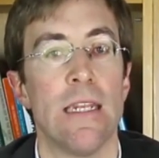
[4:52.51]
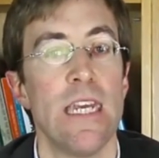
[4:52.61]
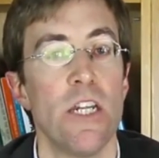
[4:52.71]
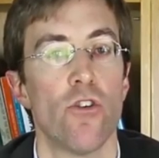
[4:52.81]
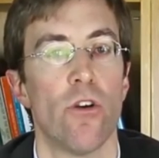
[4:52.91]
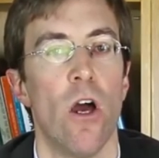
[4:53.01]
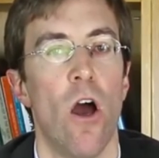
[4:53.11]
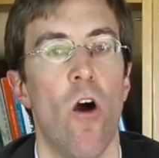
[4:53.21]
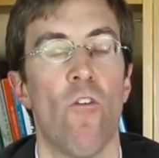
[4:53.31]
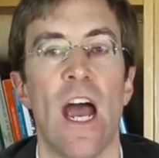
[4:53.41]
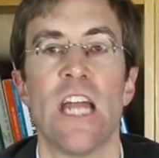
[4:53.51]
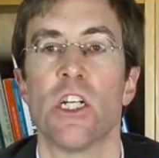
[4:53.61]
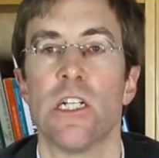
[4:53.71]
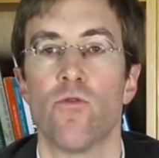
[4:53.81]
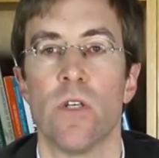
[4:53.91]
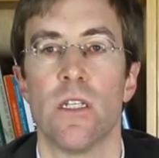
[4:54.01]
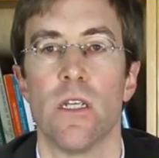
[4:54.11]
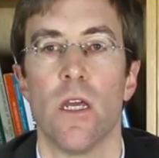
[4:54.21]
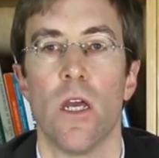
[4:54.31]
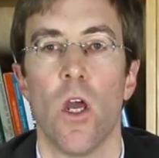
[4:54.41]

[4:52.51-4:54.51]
nature of IHL treaty,